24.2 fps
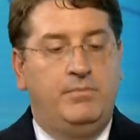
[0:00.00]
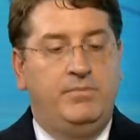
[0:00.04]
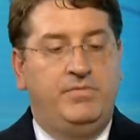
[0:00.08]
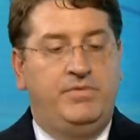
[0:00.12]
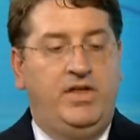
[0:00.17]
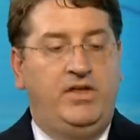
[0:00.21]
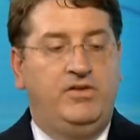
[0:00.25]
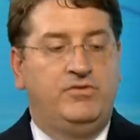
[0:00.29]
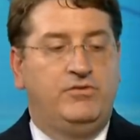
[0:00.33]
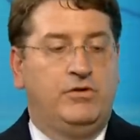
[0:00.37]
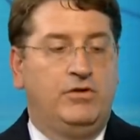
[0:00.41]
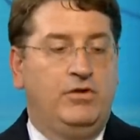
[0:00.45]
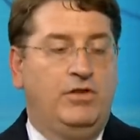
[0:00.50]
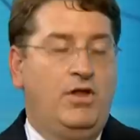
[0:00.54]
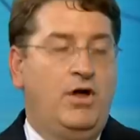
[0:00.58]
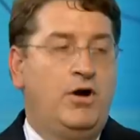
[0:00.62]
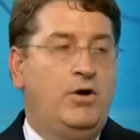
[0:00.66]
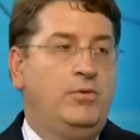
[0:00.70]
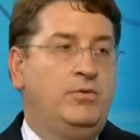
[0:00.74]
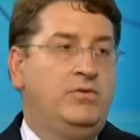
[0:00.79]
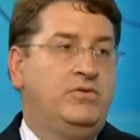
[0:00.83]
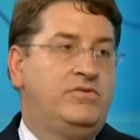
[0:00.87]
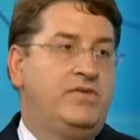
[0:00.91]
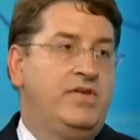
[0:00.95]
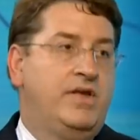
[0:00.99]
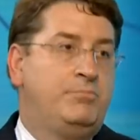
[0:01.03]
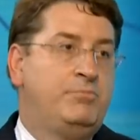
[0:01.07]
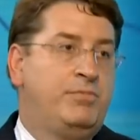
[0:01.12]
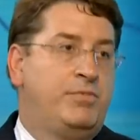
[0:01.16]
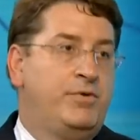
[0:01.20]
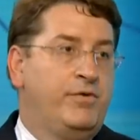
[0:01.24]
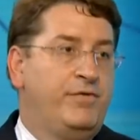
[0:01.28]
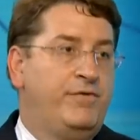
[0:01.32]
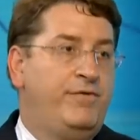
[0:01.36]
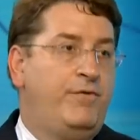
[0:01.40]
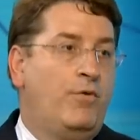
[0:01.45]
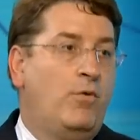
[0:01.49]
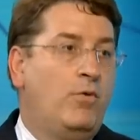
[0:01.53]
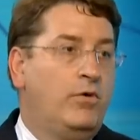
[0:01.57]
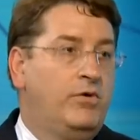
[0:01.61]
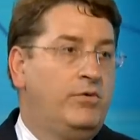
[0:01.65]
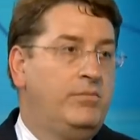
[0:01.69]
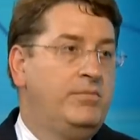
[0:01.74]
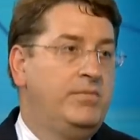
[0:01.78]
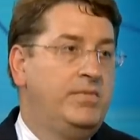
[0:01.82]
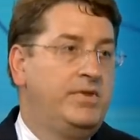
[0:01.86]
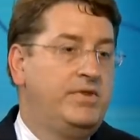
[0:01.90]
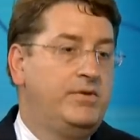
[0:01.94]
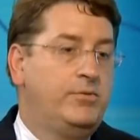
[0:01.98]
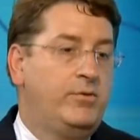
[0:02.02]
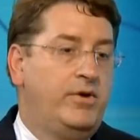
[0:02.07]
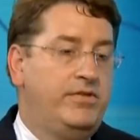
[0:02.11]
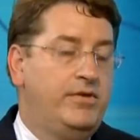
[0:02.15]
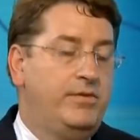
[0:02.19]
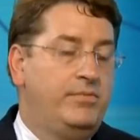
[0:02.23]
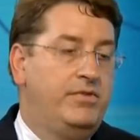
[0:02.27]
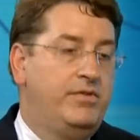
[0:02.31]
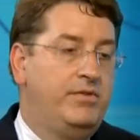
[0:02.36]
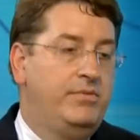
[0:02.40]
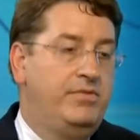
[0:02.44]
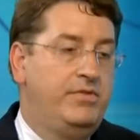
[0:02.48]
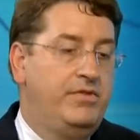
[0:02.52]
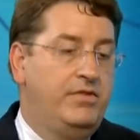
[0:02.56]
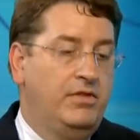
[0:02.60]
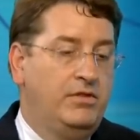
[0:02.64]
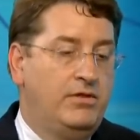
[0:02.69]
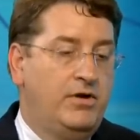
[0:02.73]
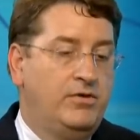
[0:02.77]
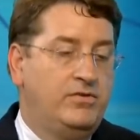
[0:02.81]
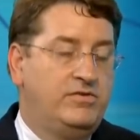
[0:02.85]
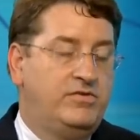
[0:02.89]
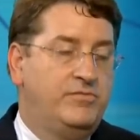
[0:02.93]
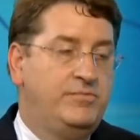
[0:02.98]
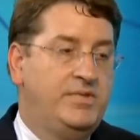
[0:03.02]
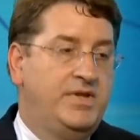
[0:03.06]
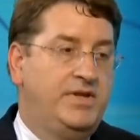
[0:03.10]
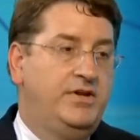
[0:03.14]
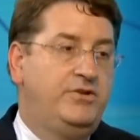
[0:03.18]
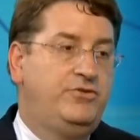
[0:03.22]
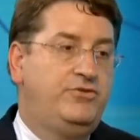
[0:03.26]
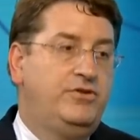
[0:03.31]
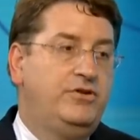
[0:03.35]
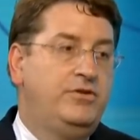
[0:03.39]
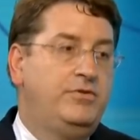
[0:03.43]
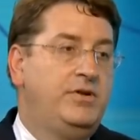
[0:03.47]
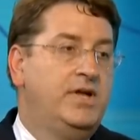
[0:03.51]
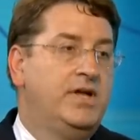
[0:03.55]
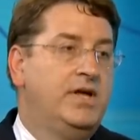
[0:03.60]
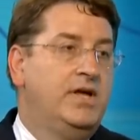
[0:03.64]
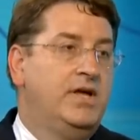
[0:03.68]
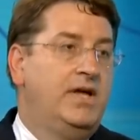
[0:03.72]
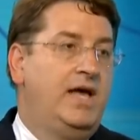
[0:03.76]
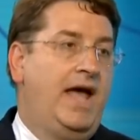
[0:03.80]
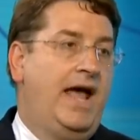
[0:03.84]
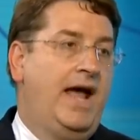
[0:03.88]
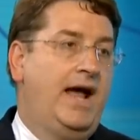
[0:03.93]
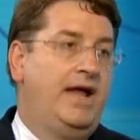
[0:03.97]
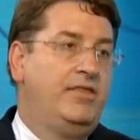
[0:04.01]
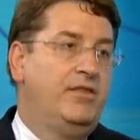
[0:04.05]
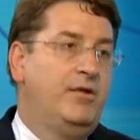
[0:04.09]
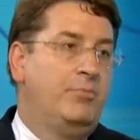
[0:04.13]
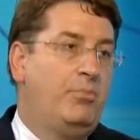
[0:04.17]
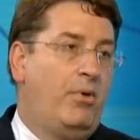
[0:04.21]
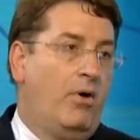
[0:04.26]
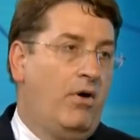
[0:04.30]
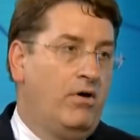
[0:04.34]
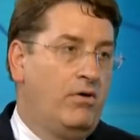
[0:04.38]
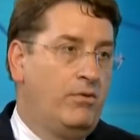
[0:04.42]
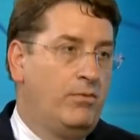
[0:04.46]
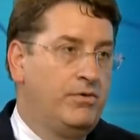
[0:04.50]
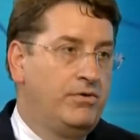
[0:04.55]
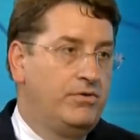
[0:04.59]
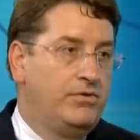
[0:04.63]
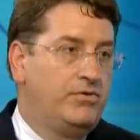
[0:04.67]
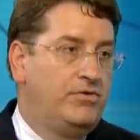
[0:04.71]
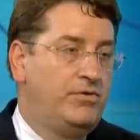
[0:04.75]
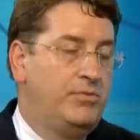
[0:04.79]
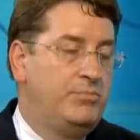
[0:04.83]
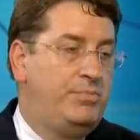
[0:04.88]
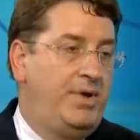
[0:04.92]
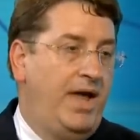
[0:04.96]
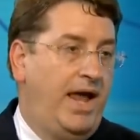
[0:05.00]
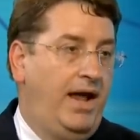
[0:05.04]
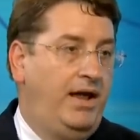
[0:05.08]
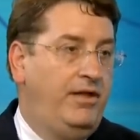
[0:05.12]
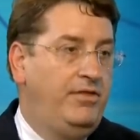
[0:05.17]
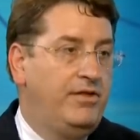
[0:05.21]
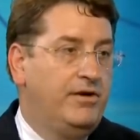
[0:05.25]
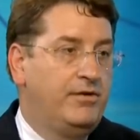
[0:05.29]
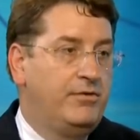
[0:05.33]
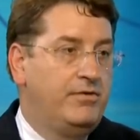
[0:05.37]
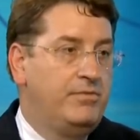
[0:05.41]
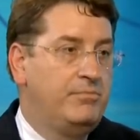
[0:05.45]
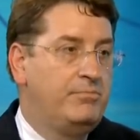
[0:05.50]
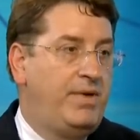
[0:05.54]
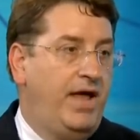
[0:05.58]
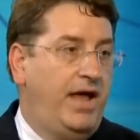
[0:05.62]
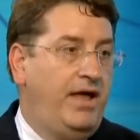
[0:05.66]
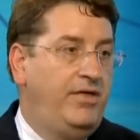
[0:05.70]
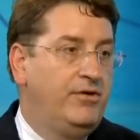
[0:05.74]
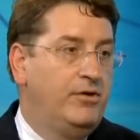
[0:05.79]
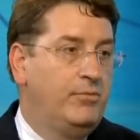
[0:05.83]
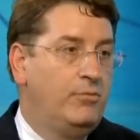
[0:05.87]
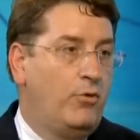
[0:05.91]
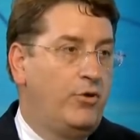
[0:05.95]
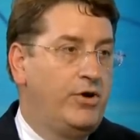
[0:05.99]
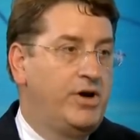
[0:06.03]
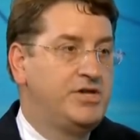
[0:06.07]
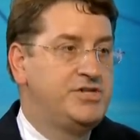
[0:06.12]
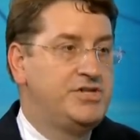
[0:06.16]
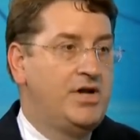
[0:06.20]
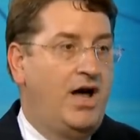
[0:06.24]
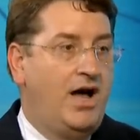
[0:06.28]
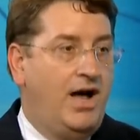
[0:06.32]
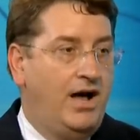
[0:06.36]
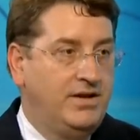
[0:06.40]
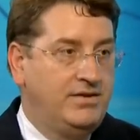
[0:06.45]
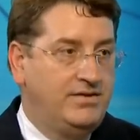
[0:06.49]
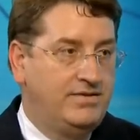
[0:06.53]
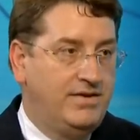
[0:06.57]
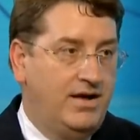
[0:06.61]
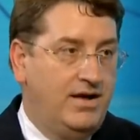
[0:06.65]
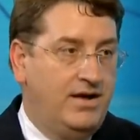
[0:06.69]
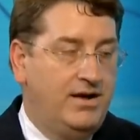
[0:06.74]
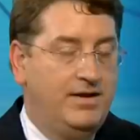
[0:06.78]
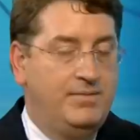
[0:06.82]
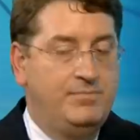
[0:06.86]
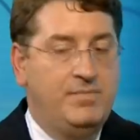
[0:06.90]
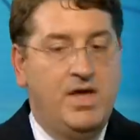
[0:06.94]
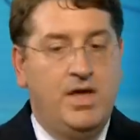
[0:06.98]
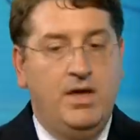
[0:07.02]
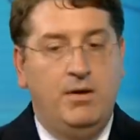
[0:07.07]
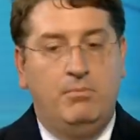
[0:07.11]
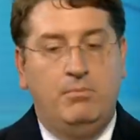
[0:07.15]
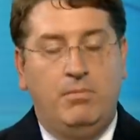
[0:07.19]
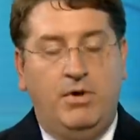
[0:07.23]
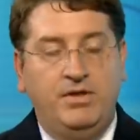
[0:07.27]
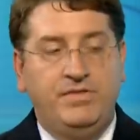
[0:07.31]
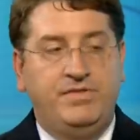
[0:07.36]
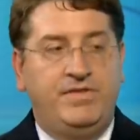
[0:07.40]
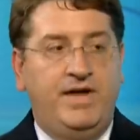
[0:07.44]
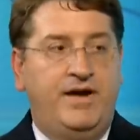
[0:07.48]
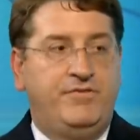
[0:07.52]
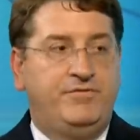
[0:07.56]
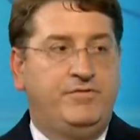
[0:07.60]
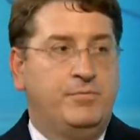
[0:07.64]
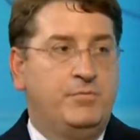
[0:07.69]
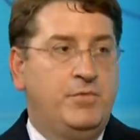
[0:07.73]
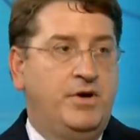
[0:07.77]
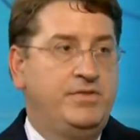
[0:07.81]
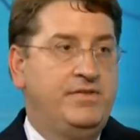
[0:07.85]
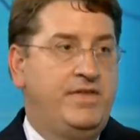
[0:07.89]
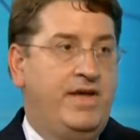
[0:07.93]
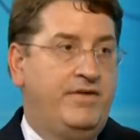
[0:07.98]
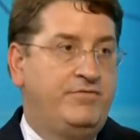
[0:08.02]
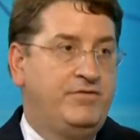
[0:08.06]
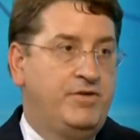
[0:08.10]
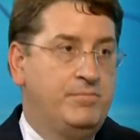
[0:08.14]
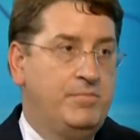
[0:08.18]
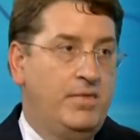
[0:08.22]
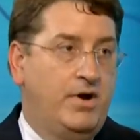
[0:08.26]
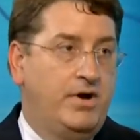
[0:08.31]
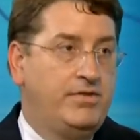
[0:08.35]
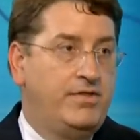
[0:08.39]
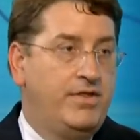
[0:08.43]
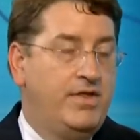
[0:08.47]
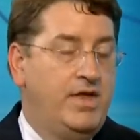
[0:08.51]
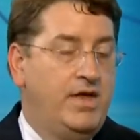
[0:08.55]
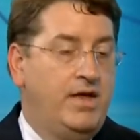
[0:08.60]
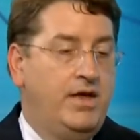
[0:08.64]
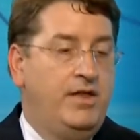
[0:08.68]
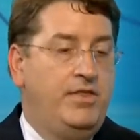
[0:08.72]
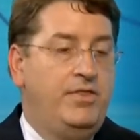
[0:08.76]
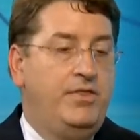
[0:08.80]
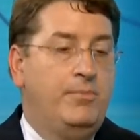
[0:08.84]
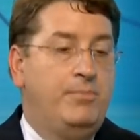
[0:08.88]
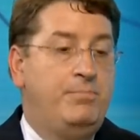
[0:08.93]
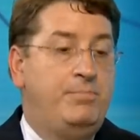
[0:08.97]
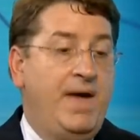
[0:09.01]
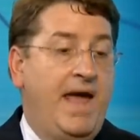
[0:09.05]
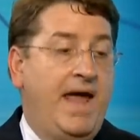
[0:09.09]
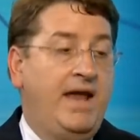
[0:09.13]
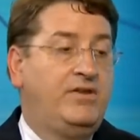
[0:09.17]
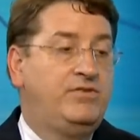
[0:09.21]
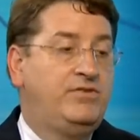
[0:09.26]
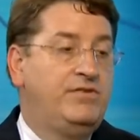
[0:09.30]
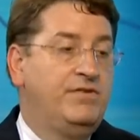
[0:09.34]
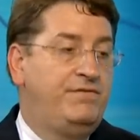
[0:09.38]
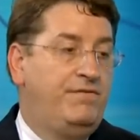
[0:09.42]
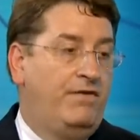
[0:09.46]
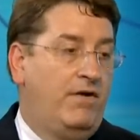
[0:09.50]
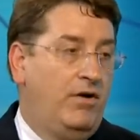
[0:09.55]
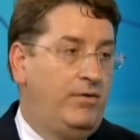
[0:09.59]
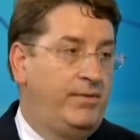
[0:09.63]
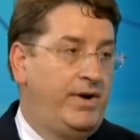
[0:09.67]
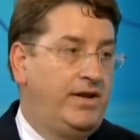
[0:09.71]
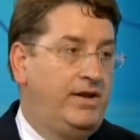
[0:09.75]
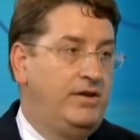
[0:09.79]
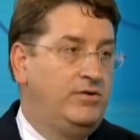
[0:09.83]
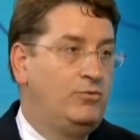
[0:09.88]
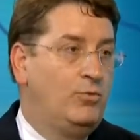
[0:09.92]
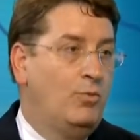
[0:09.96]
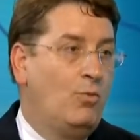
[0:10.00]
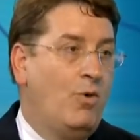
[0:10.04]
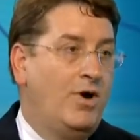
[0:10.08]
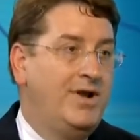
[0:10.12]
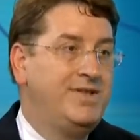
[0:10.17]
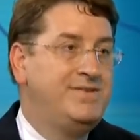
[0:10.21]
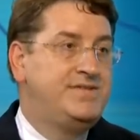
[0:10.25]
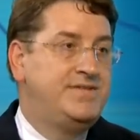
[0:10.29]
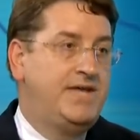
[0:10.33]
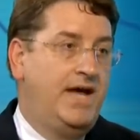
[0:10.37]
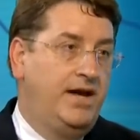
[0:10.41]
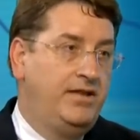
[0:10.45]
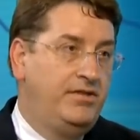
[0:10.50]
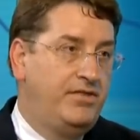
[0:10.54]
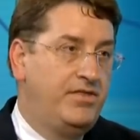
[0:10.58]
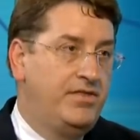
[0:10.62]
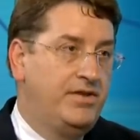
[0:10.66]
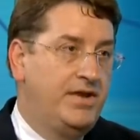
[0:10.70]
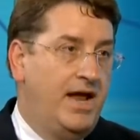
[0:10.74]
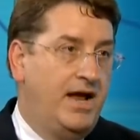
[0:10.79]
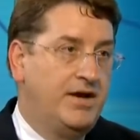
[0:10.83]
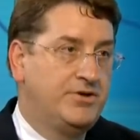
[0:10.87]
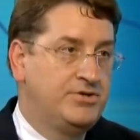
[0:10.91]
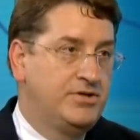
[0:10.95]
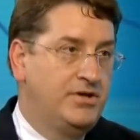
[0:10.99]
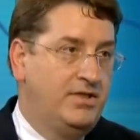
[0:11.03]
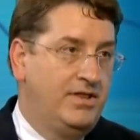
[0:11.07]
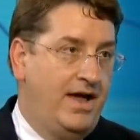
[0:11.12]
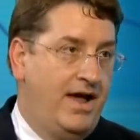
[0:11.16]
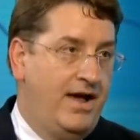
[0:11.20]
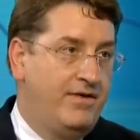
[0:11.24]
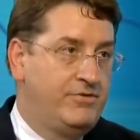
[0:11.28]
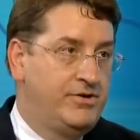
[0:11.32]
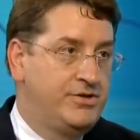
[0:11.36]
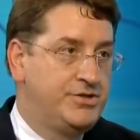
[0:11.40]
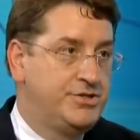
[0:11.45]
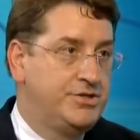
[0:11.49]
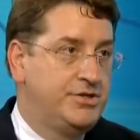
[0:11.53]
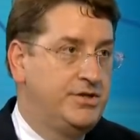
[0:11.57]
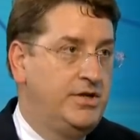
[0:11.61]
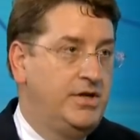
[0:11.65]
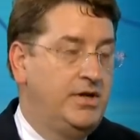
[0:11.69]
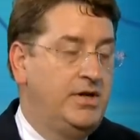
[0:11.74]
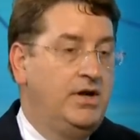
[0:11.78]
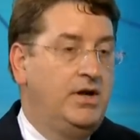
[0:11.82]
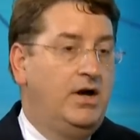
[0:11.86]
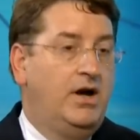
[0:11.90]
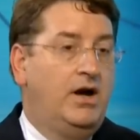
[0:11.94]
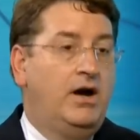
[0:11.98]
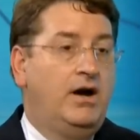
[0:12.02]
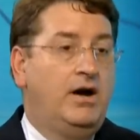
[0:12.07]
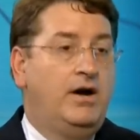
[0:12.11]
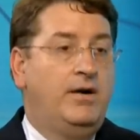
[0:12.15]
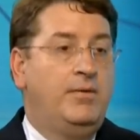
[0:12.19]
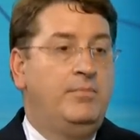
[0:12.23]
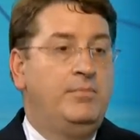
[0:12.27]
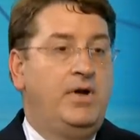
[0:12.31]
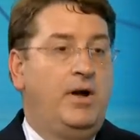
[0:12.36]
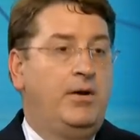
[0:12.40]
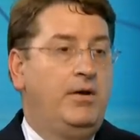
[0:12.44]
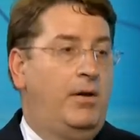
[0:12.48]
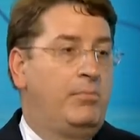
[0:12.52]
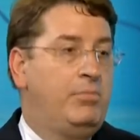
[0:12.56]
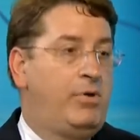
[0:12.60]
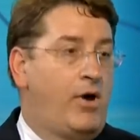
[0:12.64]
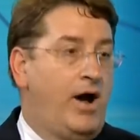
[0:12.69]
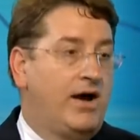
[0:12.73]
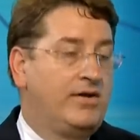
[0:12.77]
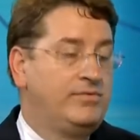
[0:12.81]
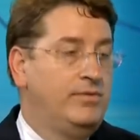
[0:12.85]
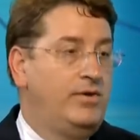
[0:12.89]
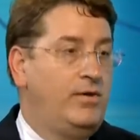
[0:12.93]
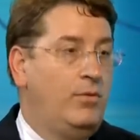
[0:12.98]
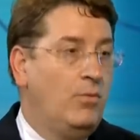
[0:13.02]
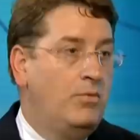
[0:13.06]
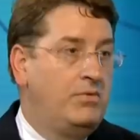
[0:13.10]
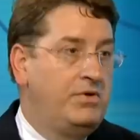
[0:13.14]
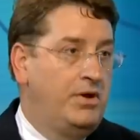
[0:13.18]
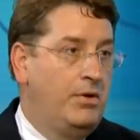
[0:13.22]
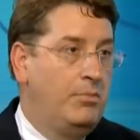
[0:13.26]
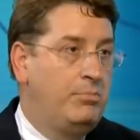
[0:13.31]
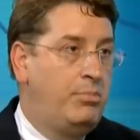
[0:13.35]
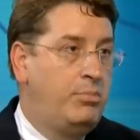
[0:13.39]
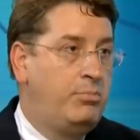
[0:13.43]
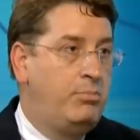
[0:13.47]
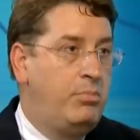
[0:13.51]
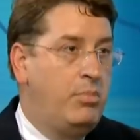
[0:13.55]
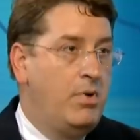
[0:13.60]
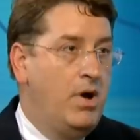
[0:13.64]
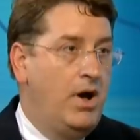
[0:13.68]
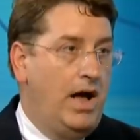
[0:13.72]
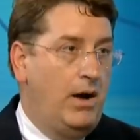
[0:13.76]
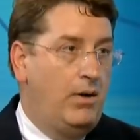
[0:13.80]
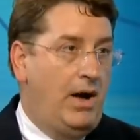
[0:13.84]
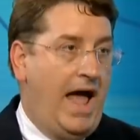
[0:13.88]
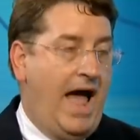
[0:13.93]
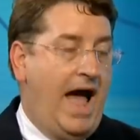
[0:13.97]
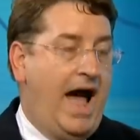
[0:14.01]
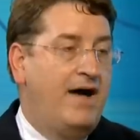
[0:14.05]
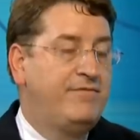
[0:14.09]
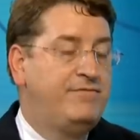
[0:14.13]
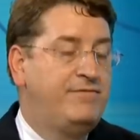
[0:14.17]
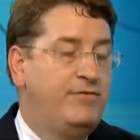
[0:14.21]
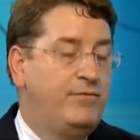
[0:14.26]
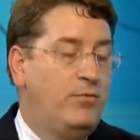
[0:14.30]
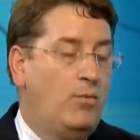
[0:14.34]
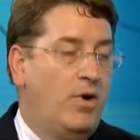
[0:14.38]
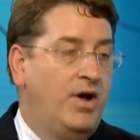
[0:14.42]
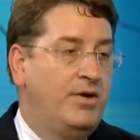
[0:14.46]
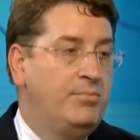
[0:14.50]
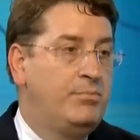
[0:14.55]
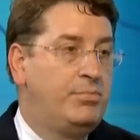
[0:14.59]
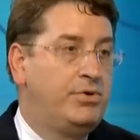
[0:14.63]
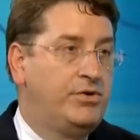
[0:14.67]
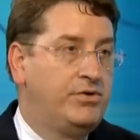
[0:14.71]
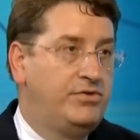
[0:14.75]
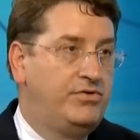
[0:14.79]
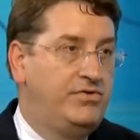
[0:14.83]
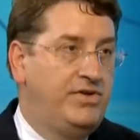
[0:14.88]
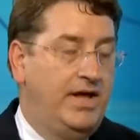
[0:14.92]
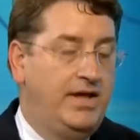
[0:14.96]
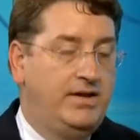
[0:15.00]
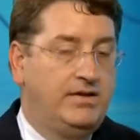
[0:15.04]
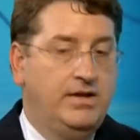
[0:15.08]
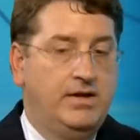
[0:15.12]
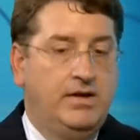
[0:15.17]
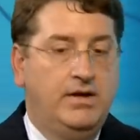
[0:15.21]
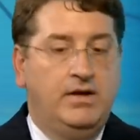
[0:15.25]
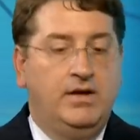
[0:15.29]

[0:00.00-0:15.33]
These are loans that perform where the loans have been issued, and the borrowers pay their mortgage on time month after month after month. Mm-hmm. The bank's default rate is 1/10 the national average, approximately, half of 1%.